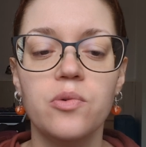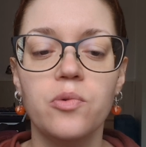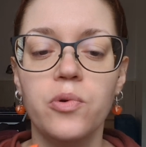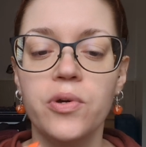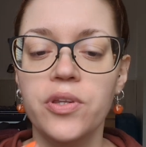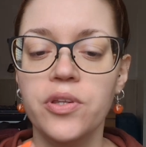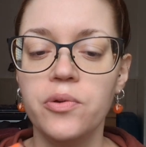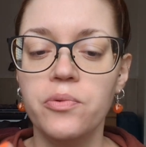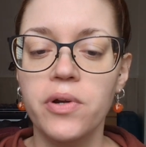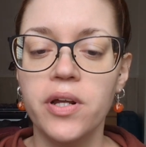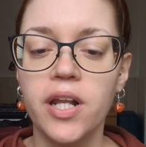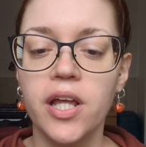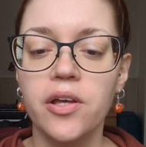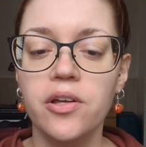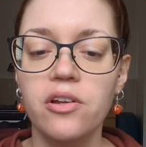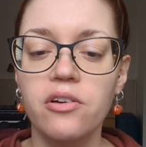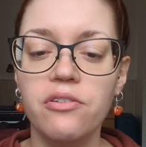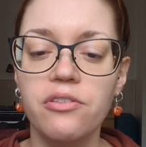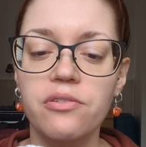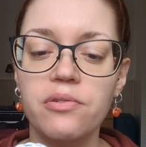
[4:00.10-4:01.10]
when you run
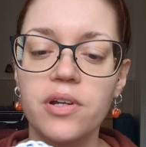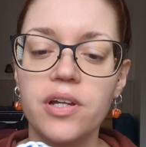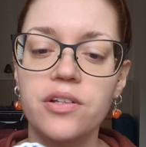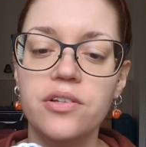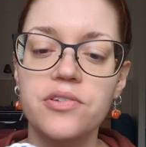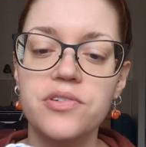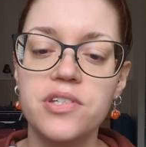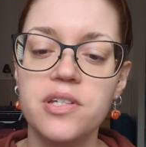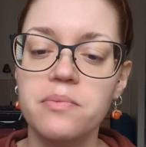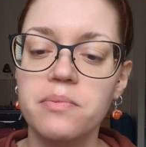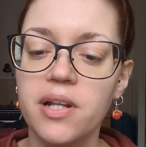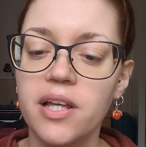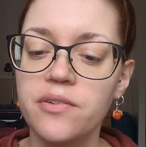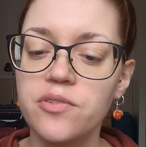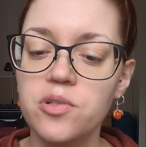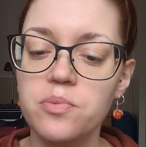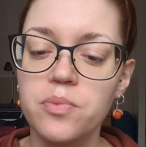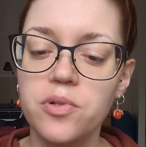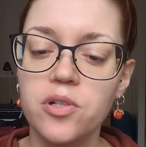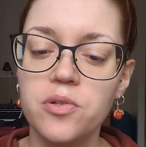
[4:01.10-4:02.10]
out of thread, you simply have
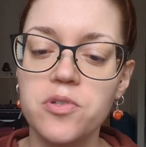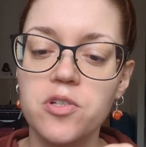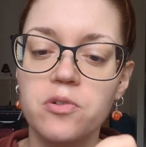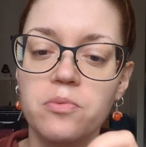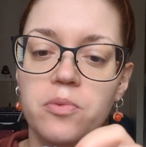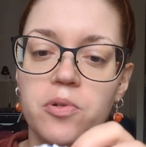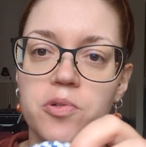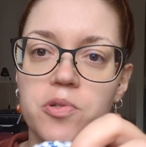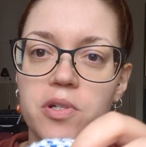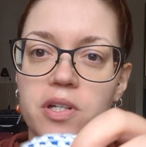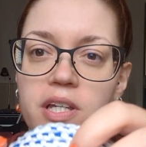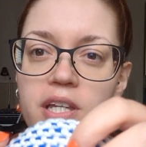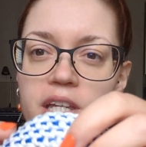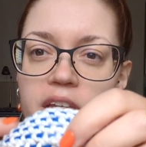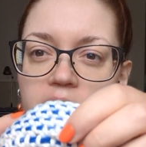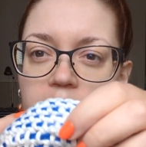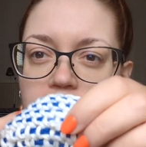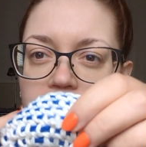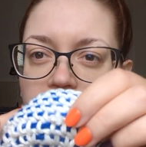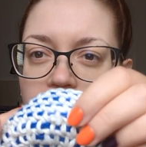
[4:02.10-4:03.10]
to put on some more. So
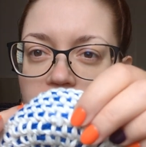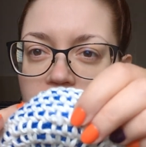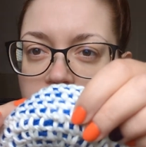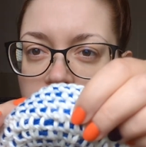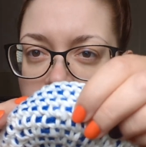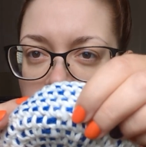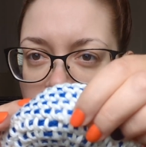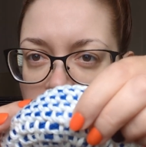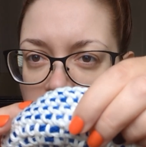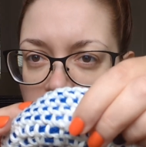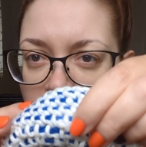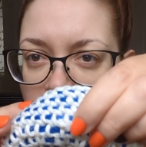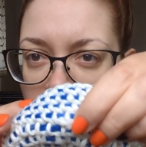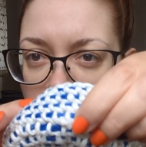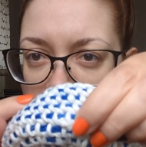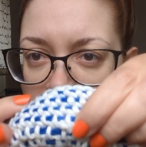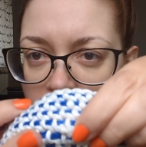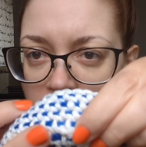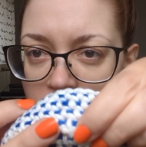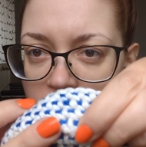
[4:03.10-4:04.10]
here we have
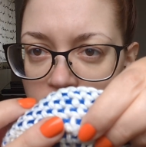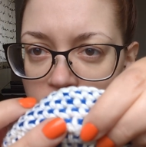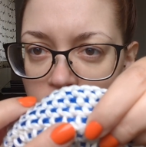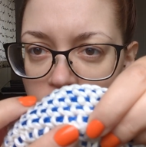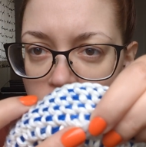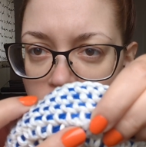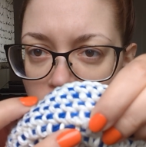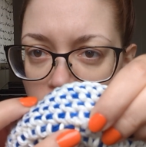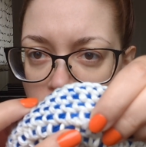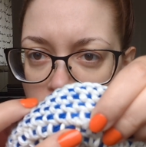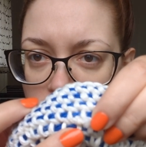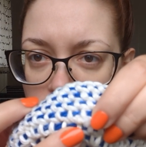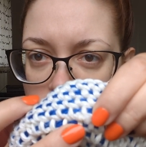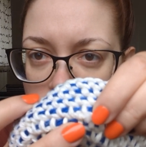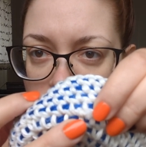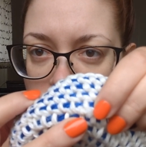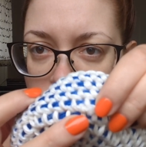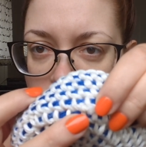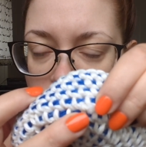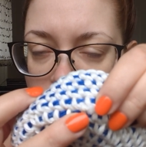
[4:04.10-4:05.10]

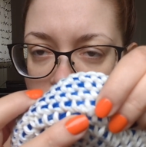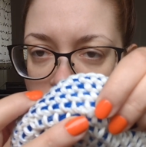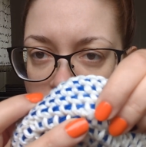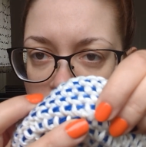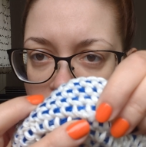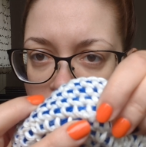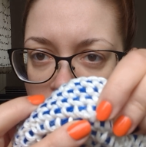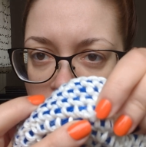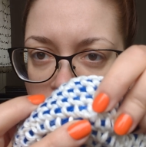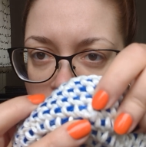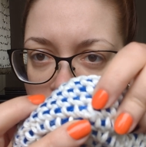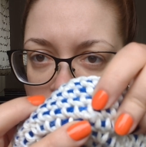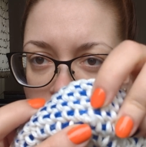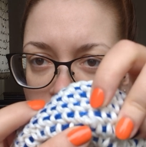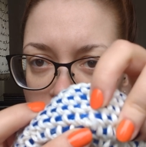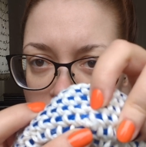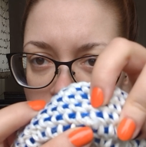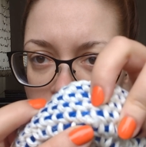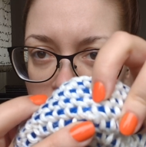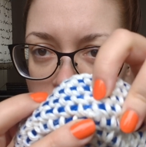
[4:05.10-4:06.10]
knot,
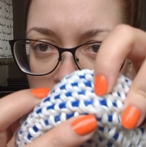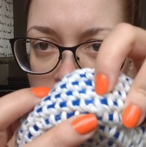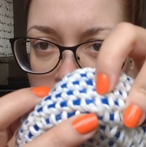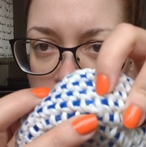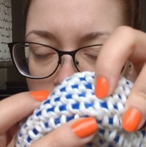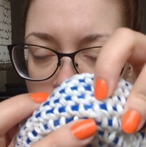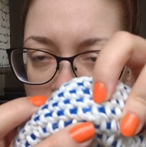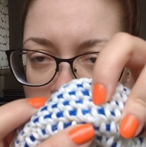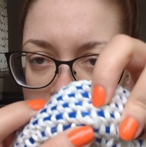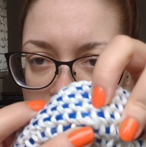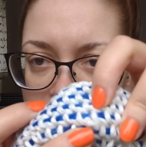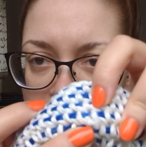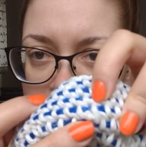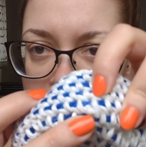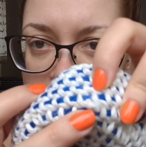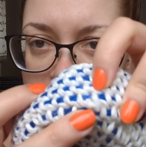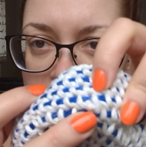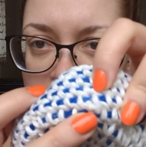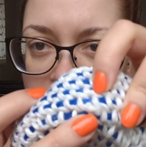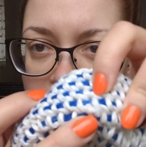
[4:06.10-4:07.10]
where I've
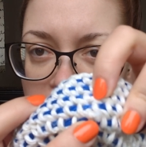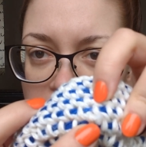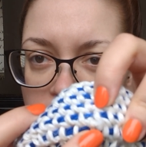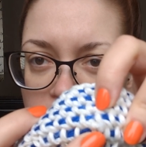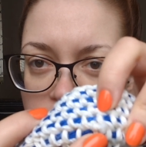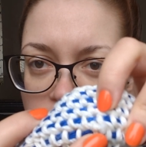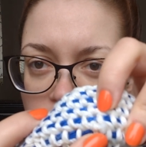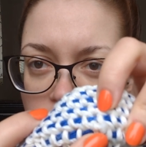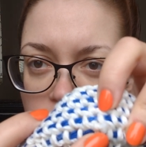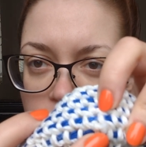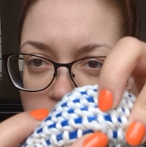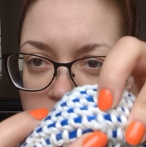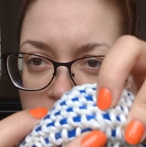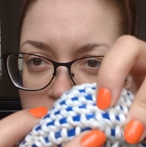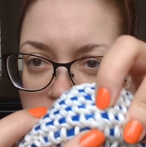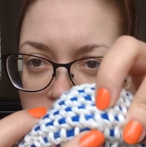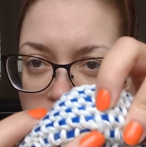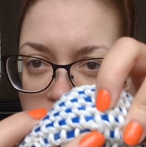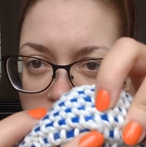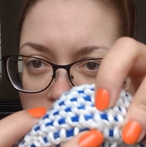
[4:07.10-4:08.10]
simply tied 2
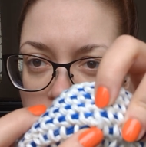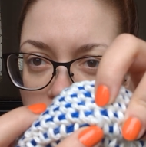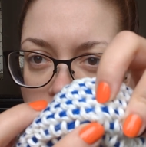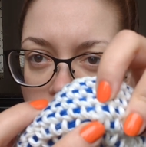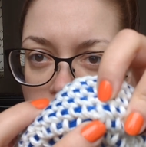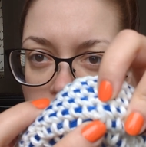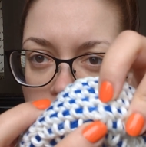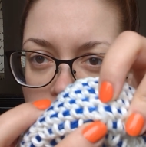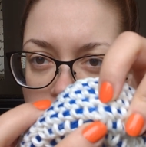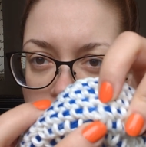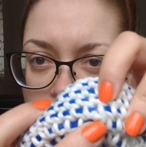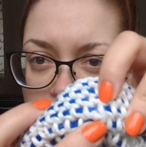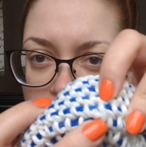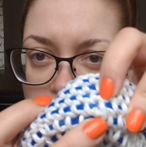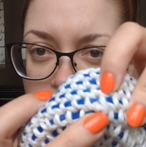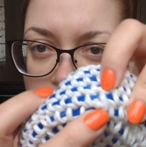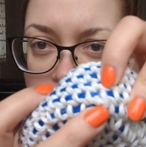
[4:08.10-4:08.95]
pieces of cord